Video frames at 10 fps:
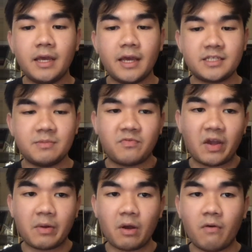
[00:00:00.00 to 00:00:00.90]
It seems
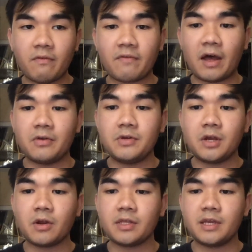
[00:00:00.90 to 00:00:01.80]
very overvalued
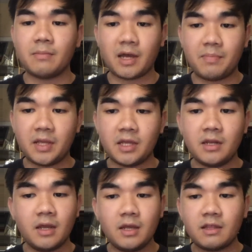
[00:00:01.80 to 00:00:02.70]
currently in my opinion.